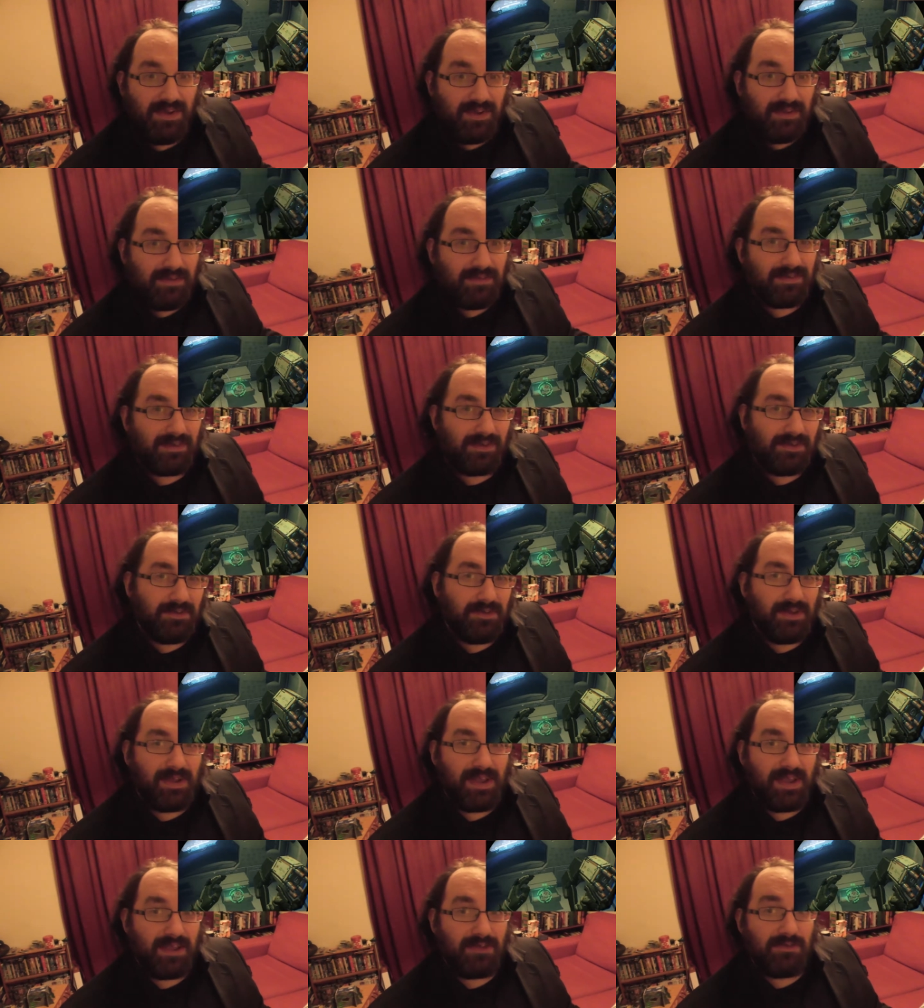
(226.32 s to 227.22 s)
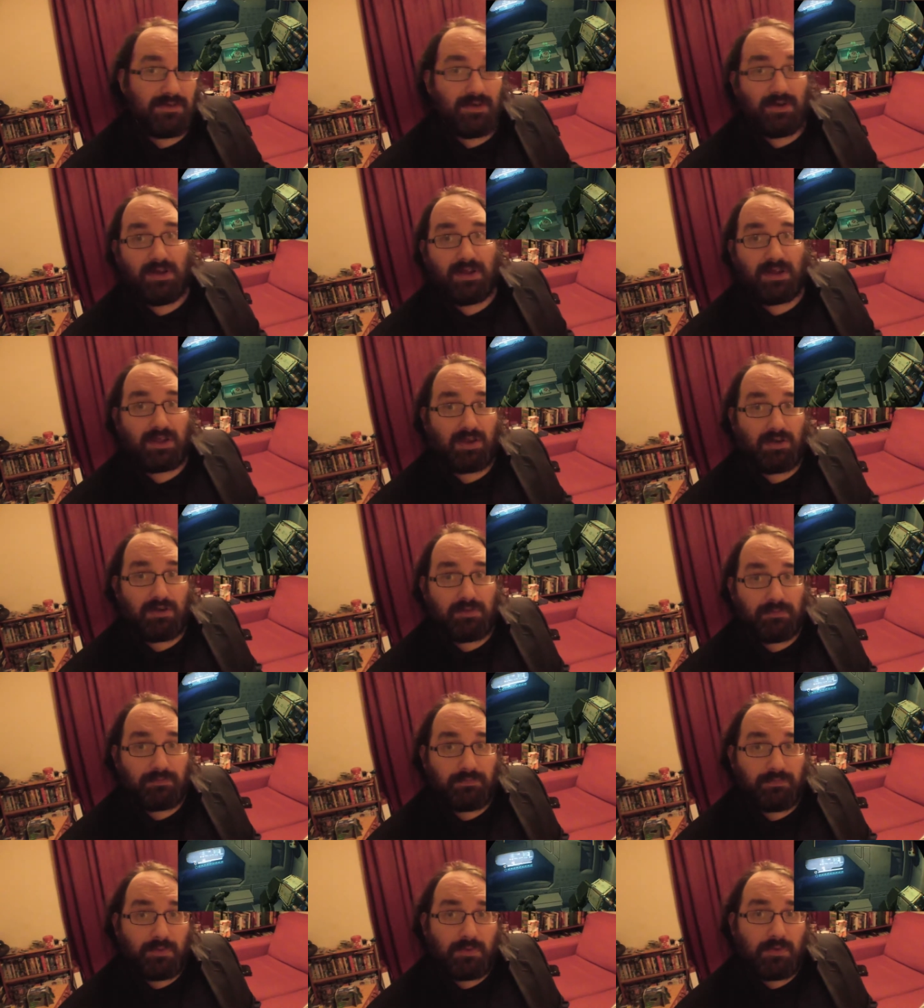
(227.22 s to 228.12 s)
So it's not a
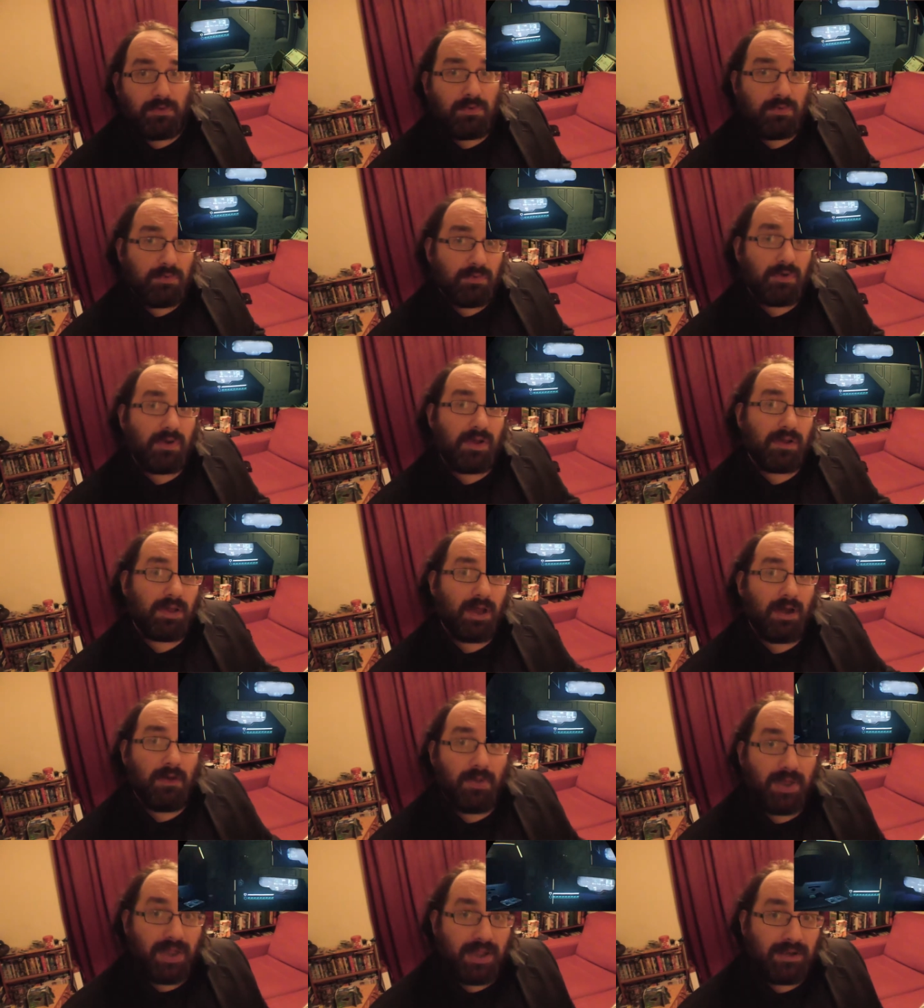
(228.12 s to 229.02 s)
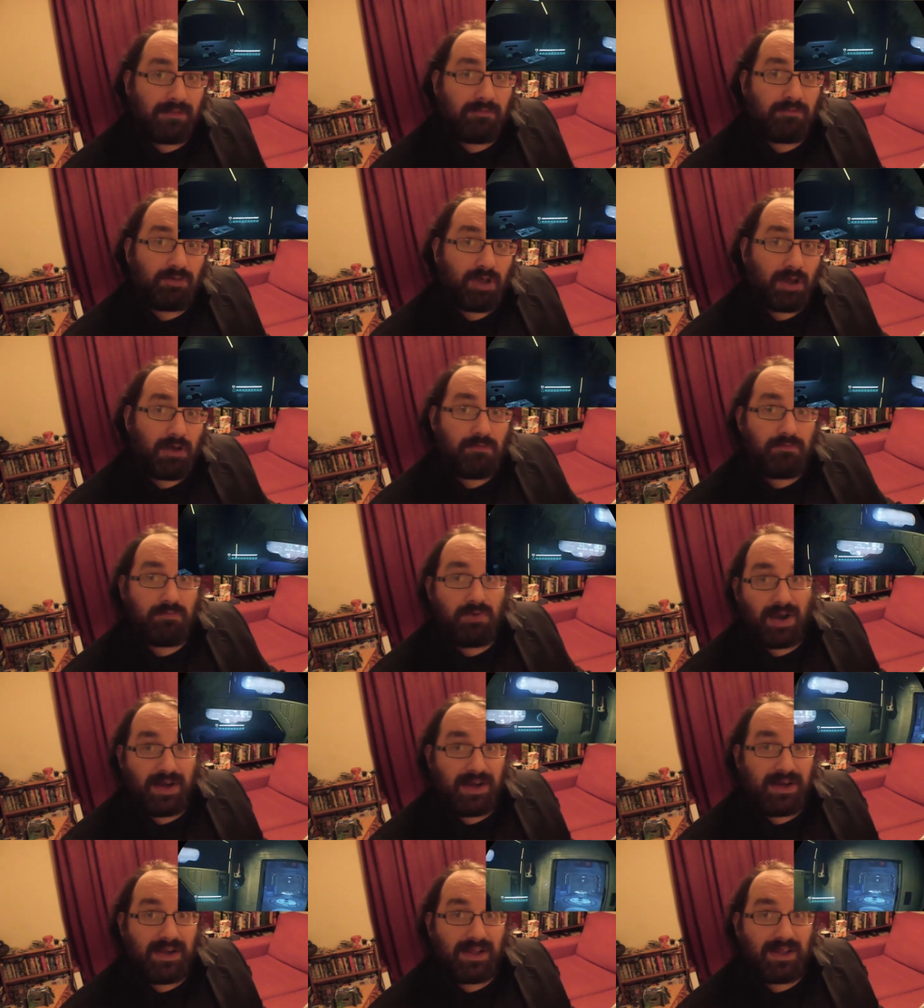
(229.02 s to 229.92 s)
go for go in, go
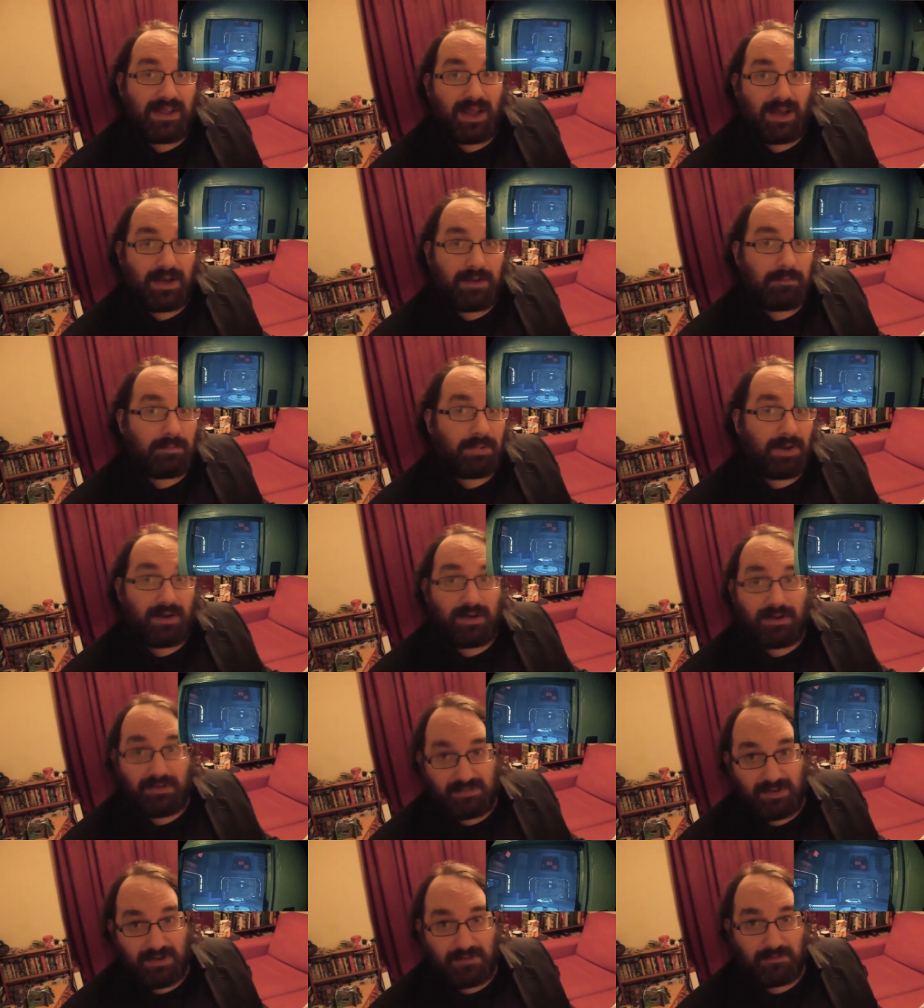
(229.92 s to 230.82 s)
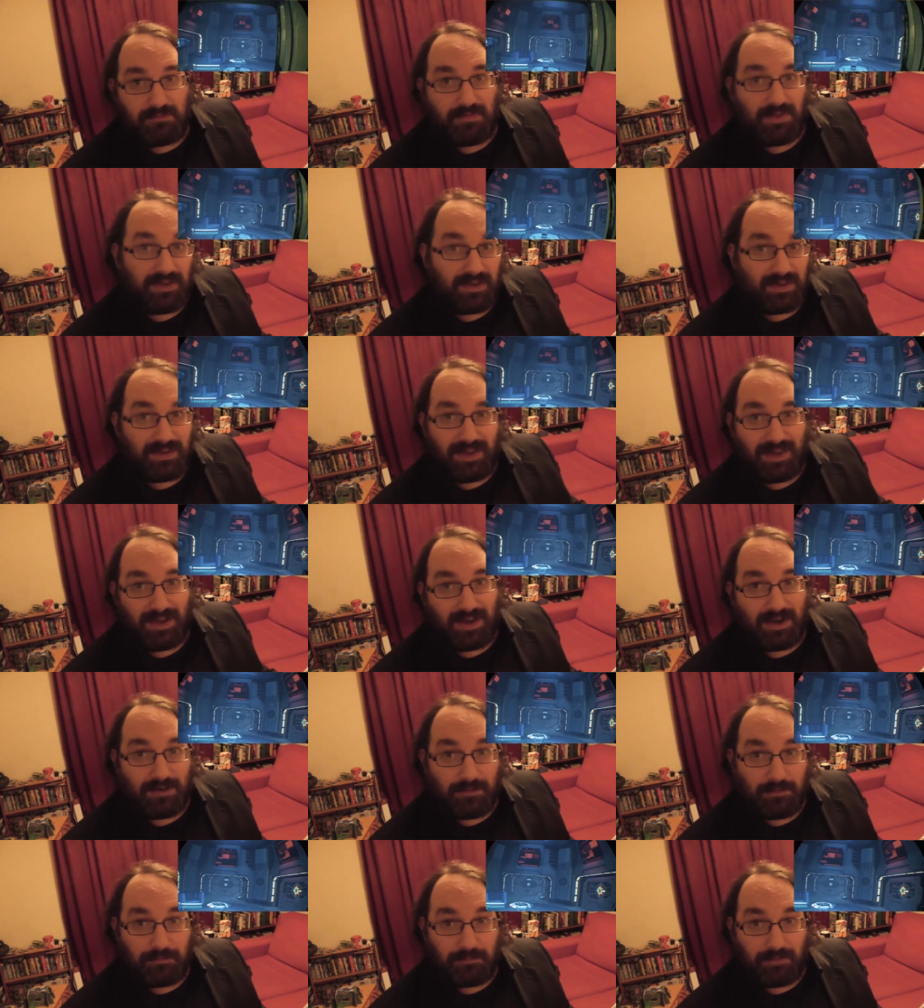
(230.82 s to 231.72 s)
running and gunning, blast everything and kill
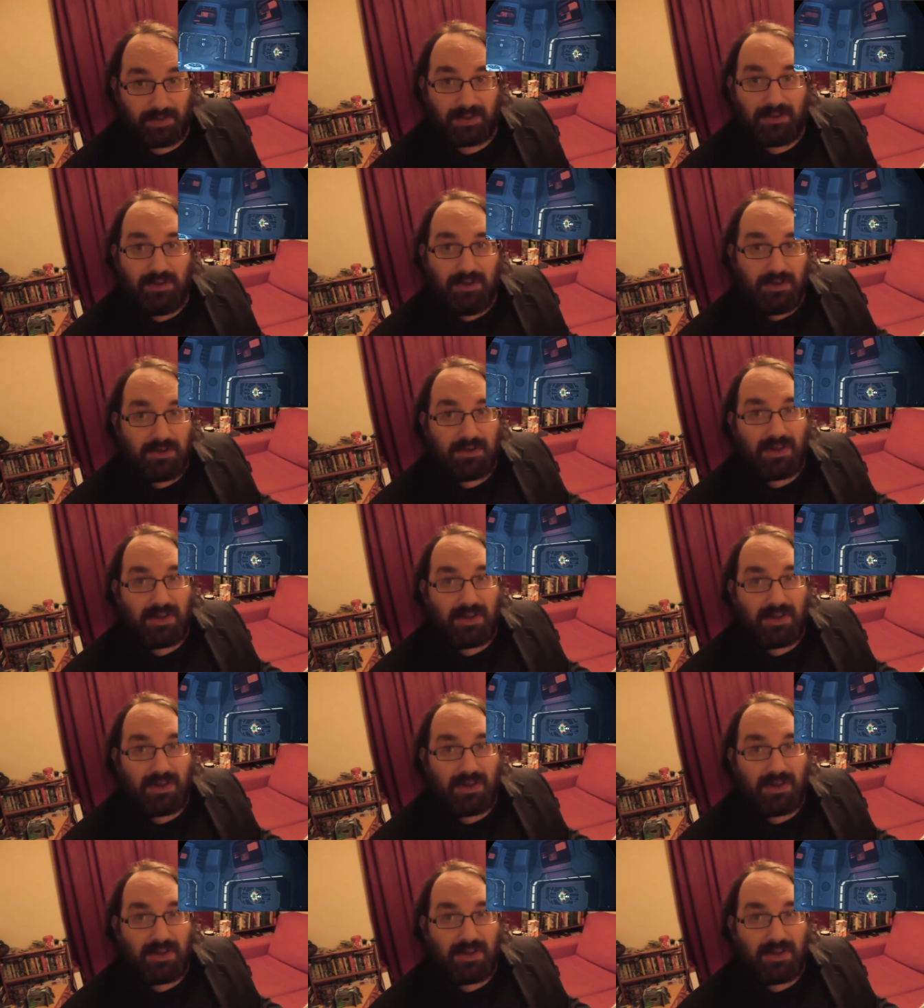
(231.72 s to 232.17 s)
everything.